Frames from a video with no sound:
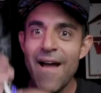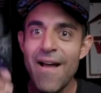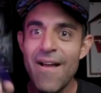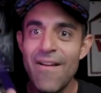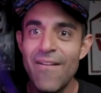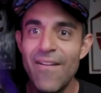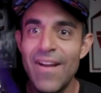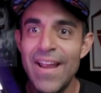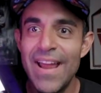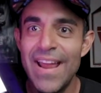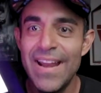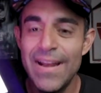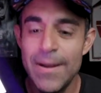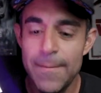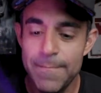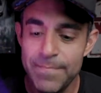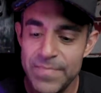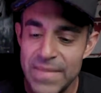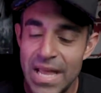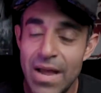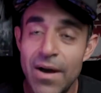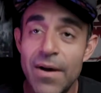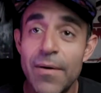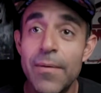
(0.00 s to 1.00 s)
all right,
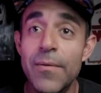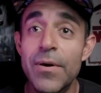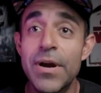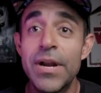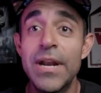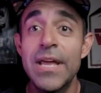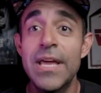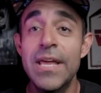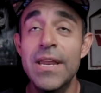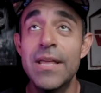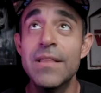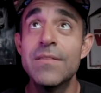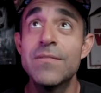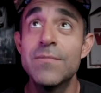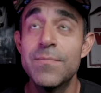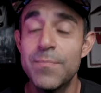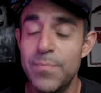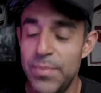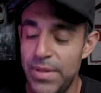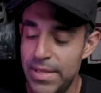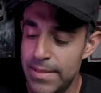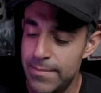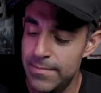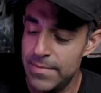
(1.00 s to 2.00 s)
now I'm gonna hit it,
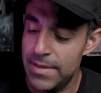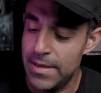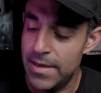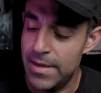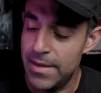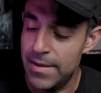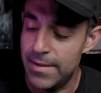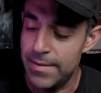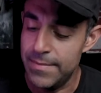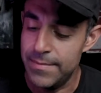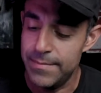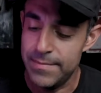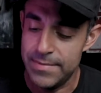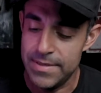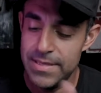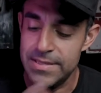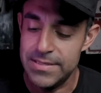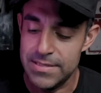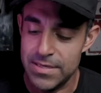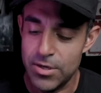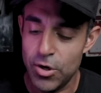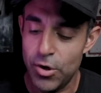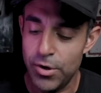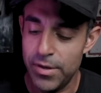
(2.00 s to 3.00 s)

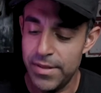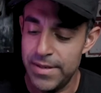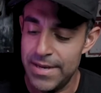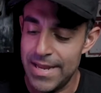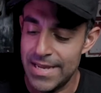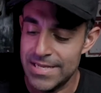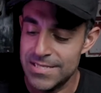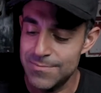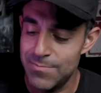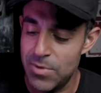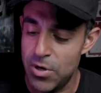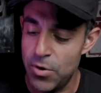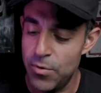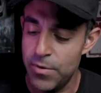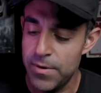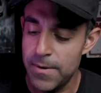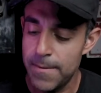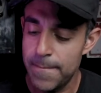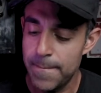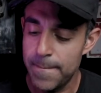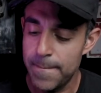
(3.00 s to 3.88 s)
go to the next mode.